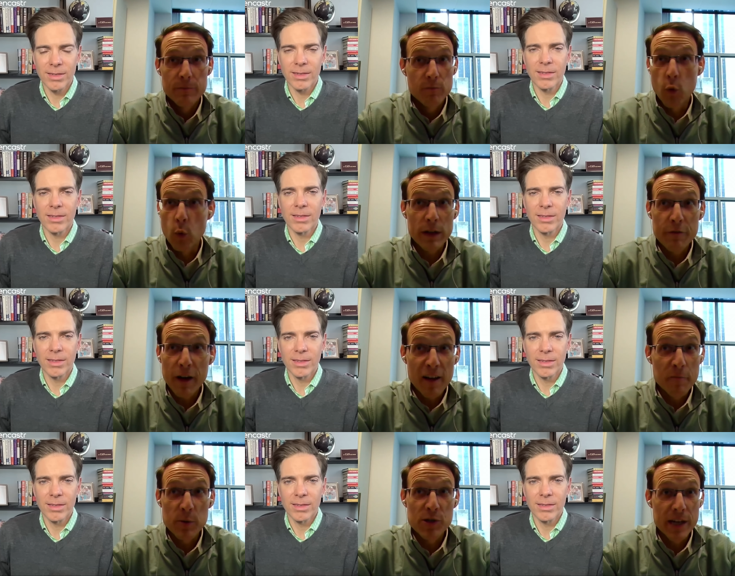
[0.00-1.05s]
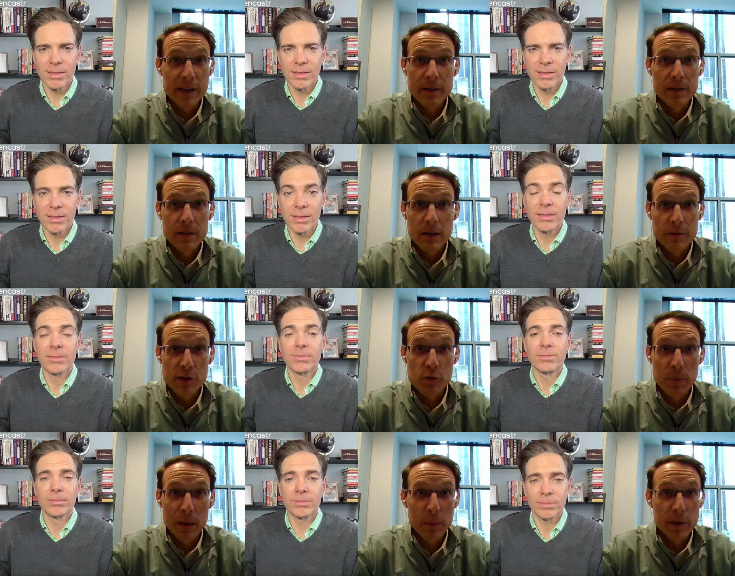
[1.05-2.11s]
Speaker 1: 45% of this
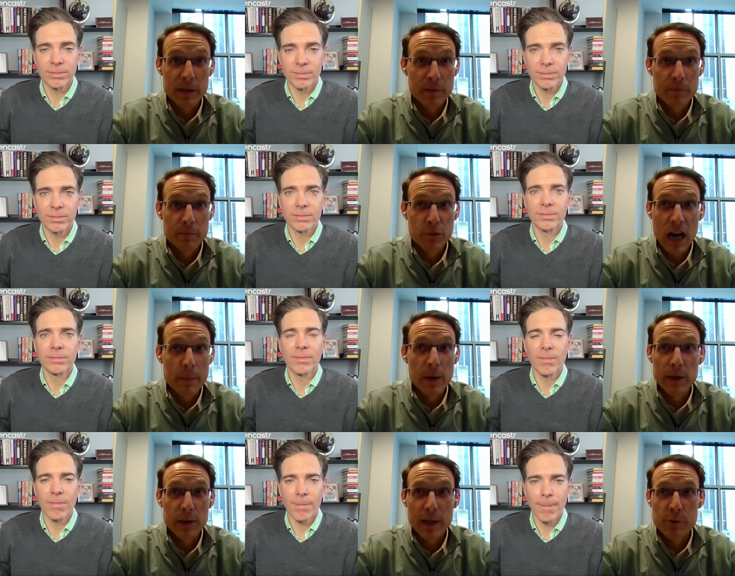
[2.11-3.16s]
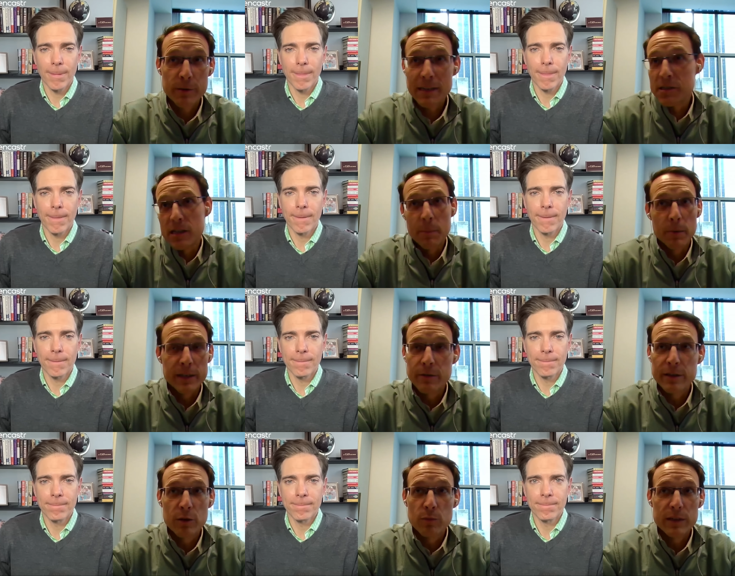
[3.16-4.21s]
Republican primary electorate. That's a number
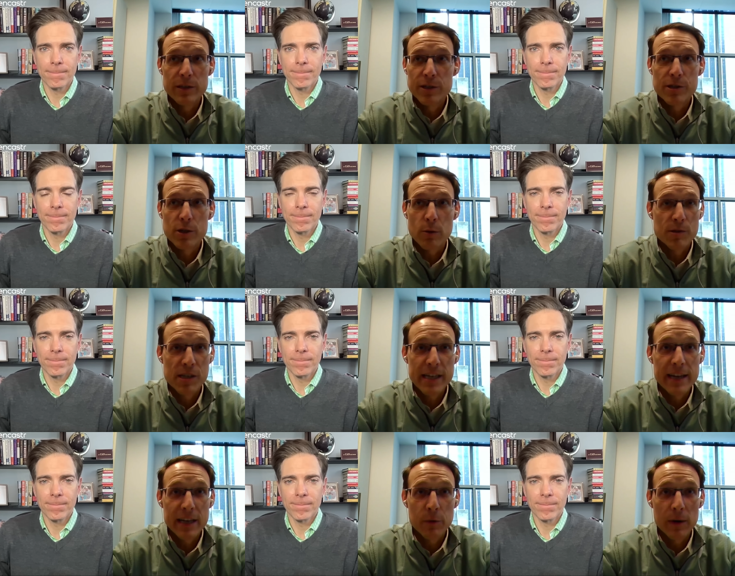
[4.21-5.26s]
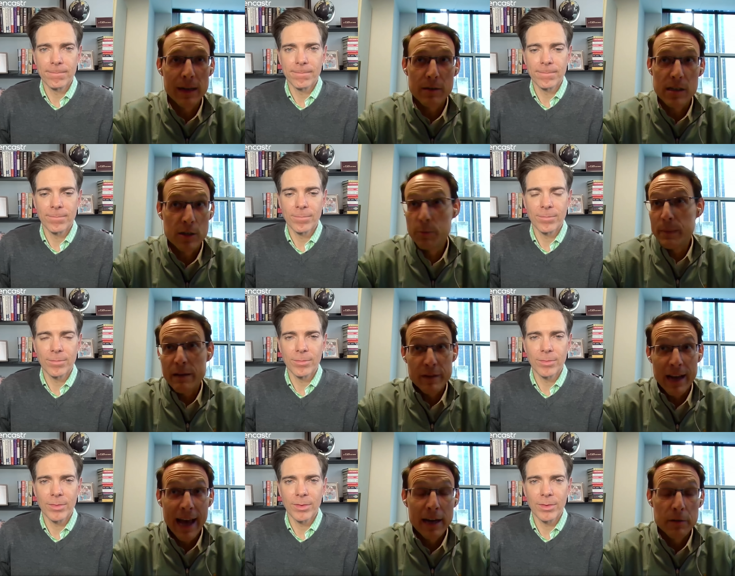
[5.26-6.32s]
you just don't see anywhere else. It could be even
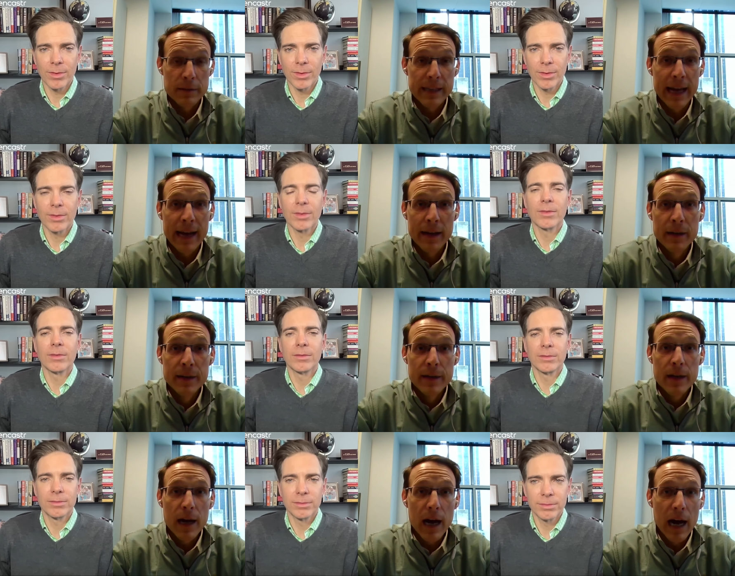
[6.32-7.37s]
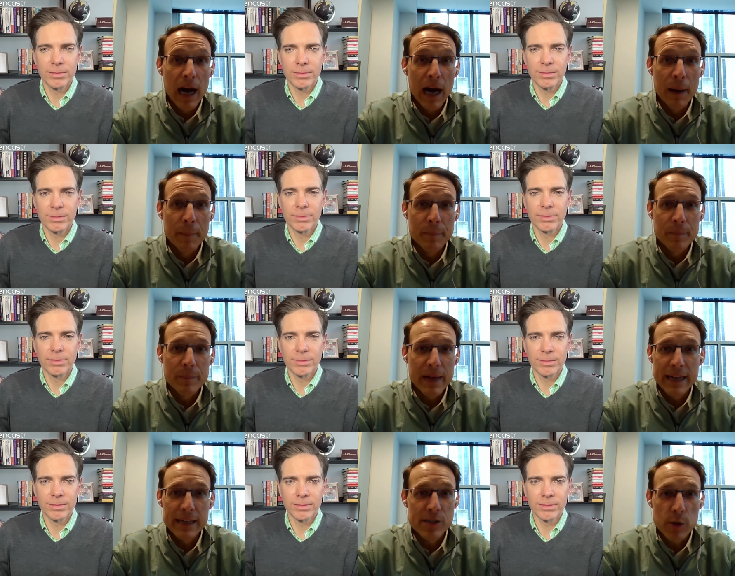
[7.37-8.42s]
higher than that. And
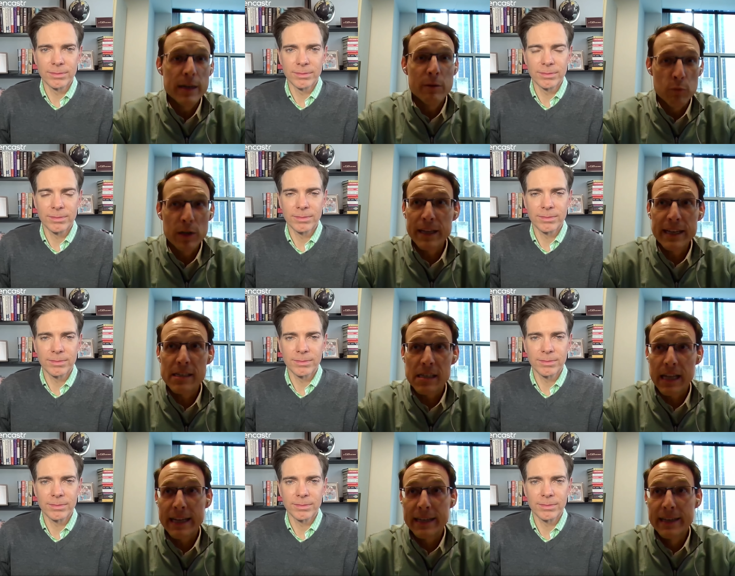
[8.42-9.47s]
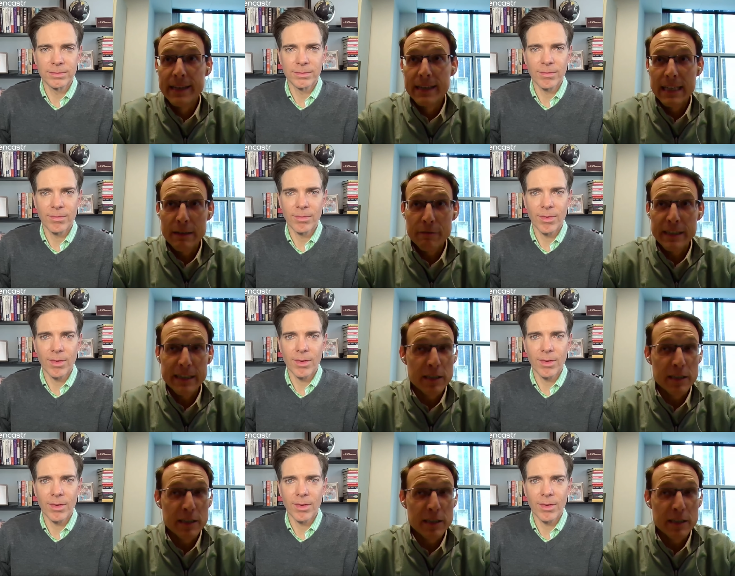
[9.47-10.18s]
so it really is like, if the